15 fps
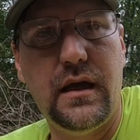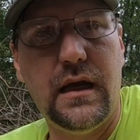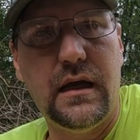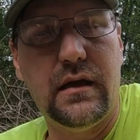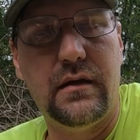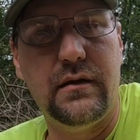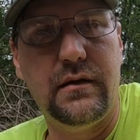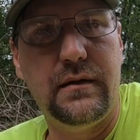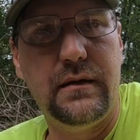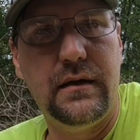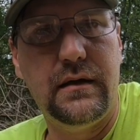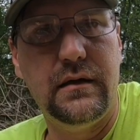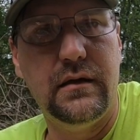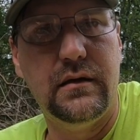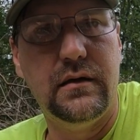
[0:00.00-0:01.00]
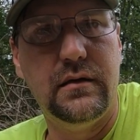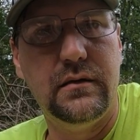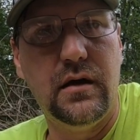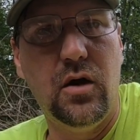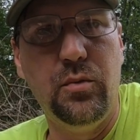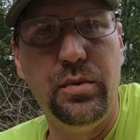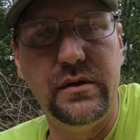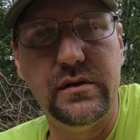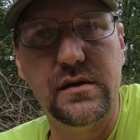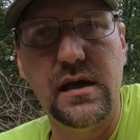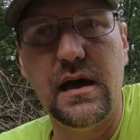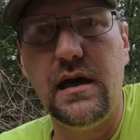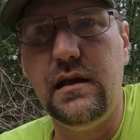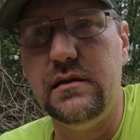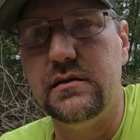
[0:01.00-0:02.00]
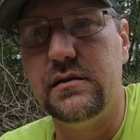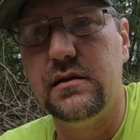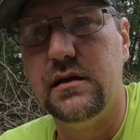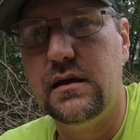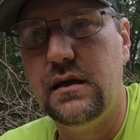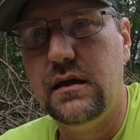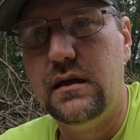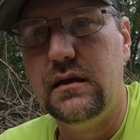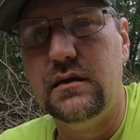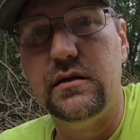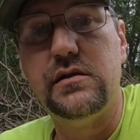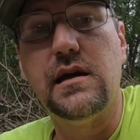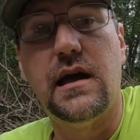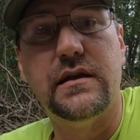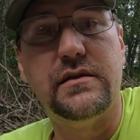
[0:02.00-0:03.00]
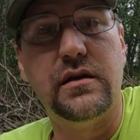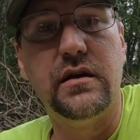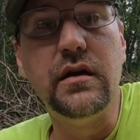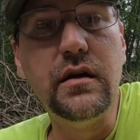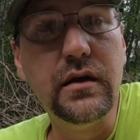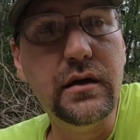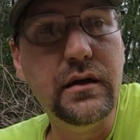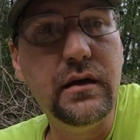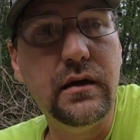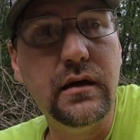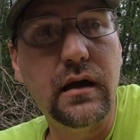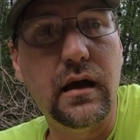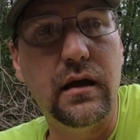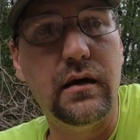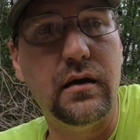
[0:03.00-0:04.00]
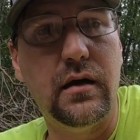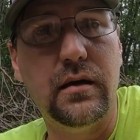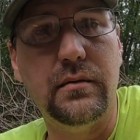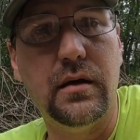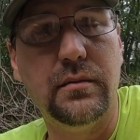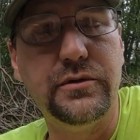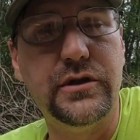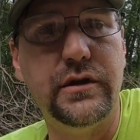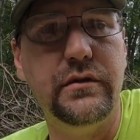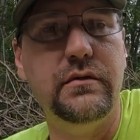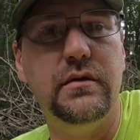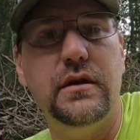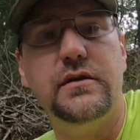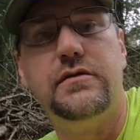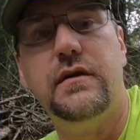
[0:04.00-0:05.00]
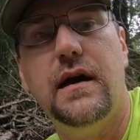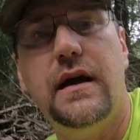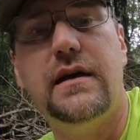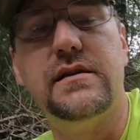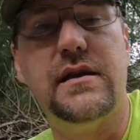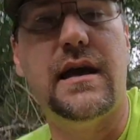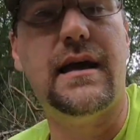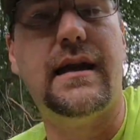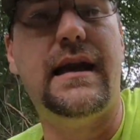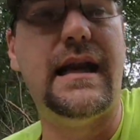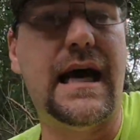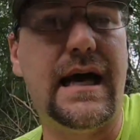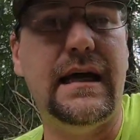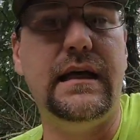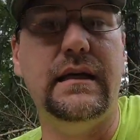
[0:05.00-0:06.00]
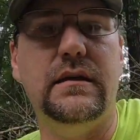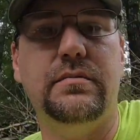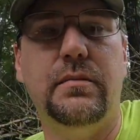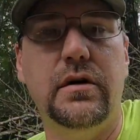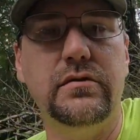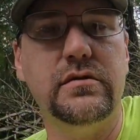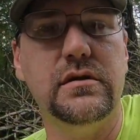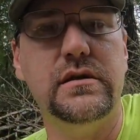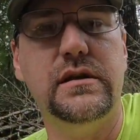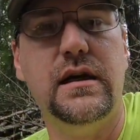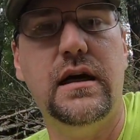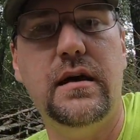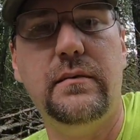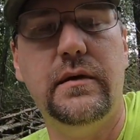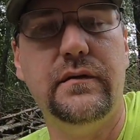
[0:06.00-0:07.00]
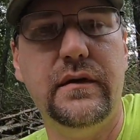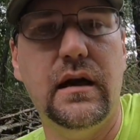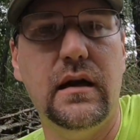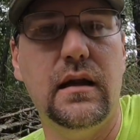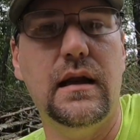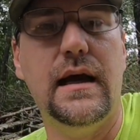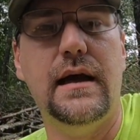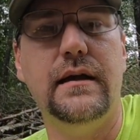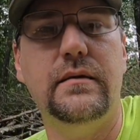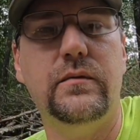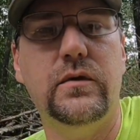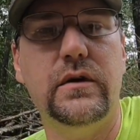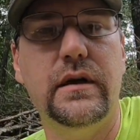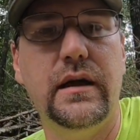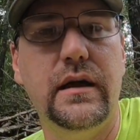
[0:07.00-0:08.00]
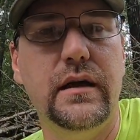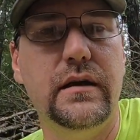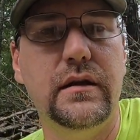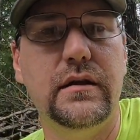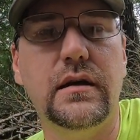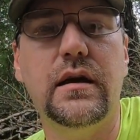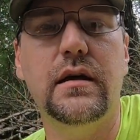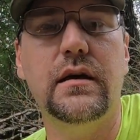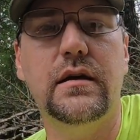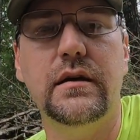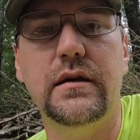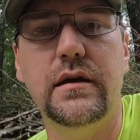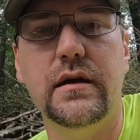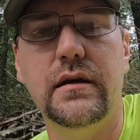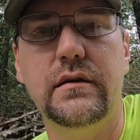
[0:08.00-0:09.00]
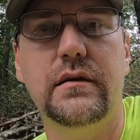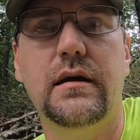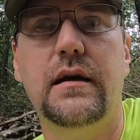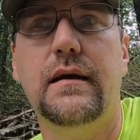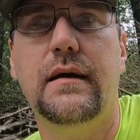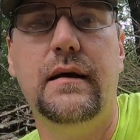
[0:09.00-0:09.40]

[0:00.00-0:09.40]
accurate. Open sights, the sights are good. You know, I'm shooting these rats at night most of the time. I've got a light in one hand and the gun in the other,